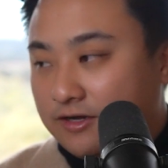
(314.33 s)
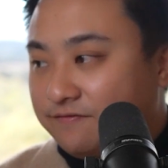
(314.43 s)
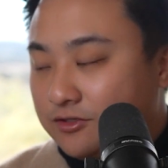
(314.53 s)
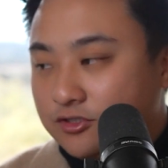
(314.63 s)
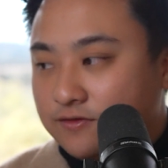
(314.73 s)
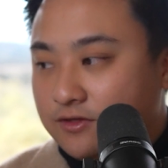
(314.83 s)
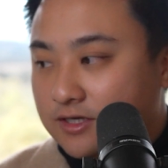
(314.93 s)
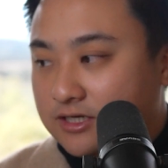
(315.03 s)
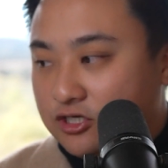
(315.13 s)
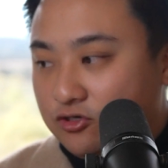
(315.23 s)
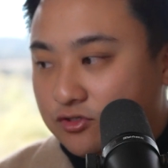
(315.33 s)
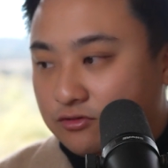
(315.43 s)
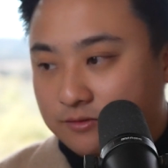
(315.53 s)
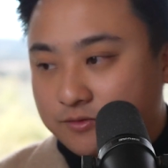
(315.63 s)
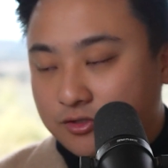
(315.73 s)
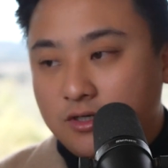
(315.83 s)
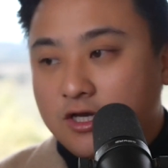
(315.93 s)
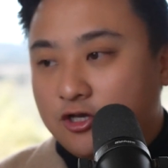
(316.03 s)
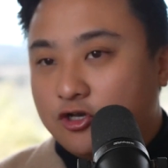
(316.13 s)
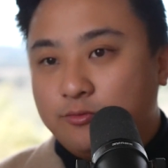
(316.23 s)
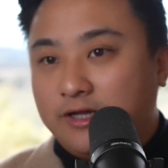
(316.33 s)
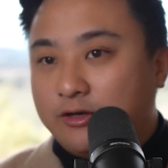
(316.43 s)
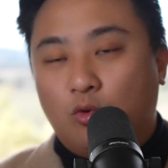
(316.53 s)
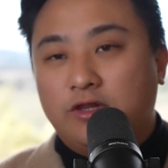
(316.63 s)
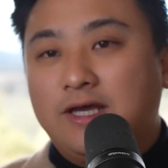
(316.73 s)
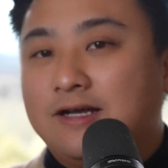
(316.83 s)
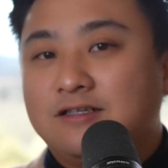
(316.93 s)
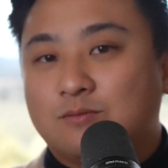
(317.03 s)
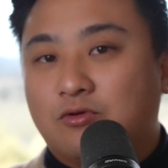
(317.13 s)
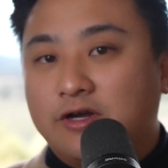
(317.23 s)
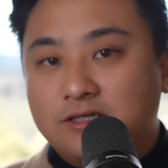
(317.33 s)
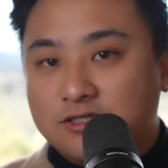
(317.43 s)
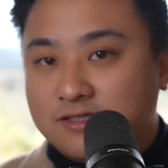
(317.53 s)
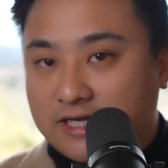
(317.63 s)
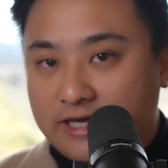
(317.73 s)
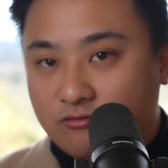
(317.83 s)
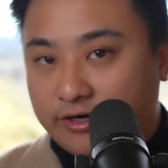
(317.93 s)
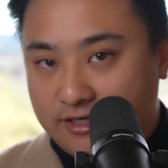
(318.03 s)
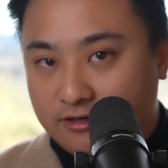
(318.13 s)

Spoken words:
Now, for those of you that are new to crypto, you're going to be like, what the hell is Brian just saying right